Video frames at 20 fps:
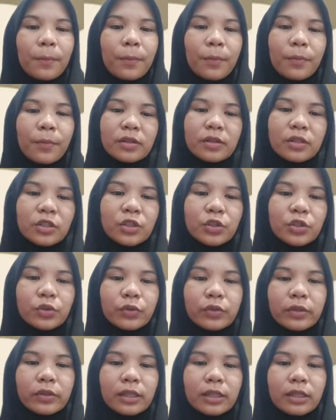
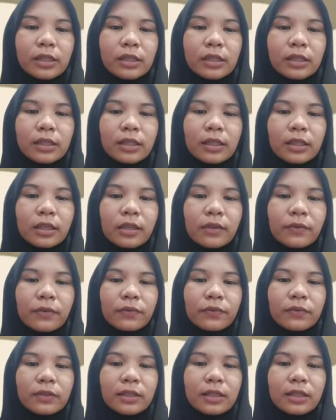measuring if
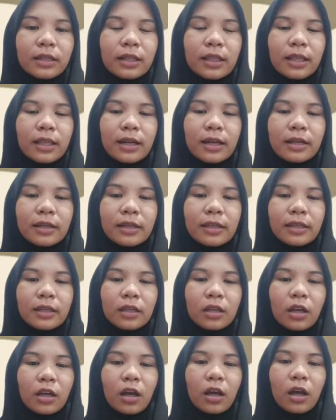the learning
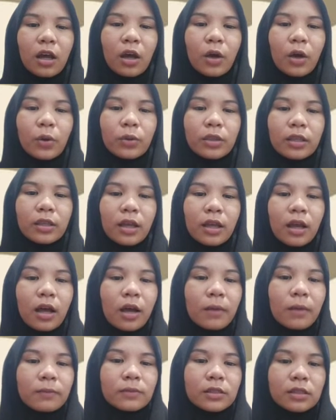
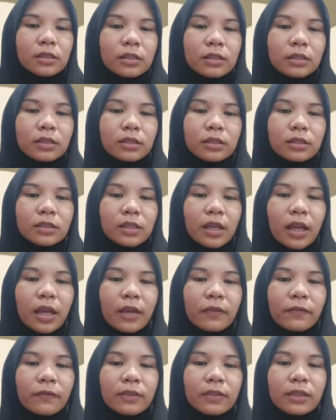outcomes
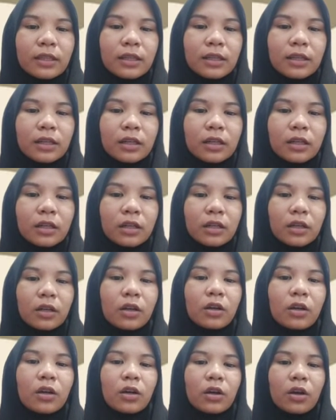achieve the
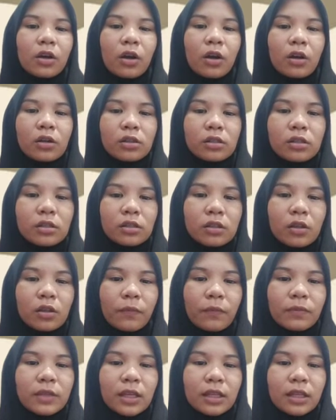course's
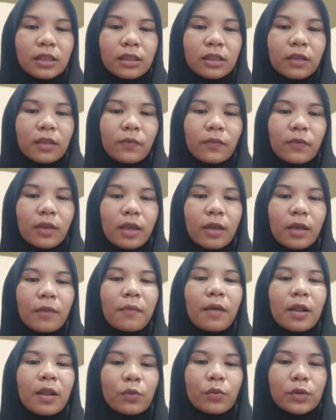objective
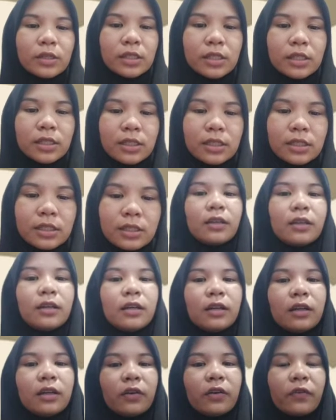evaluation.
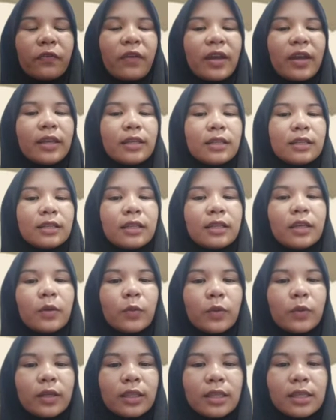Finally,
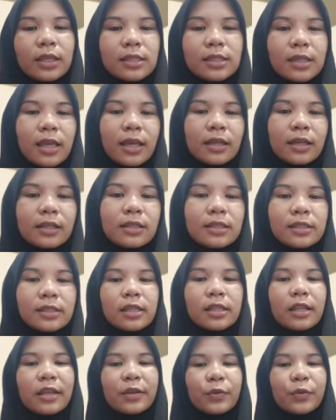what is English
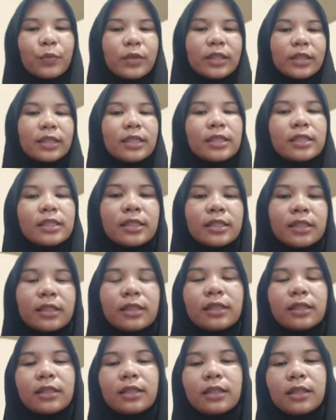language teaching?
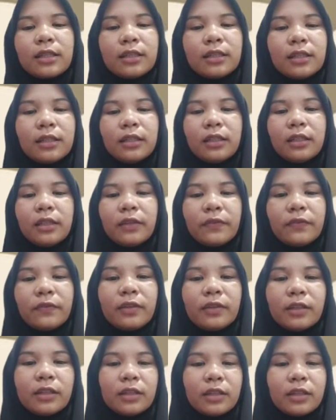If
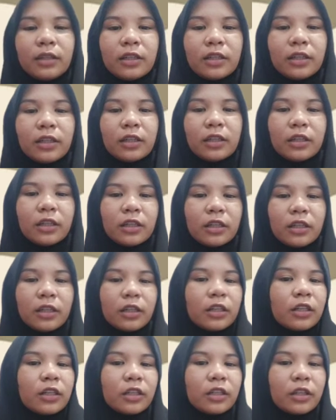
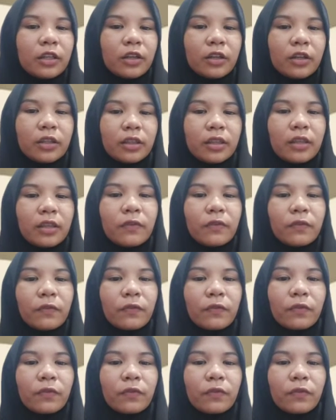the native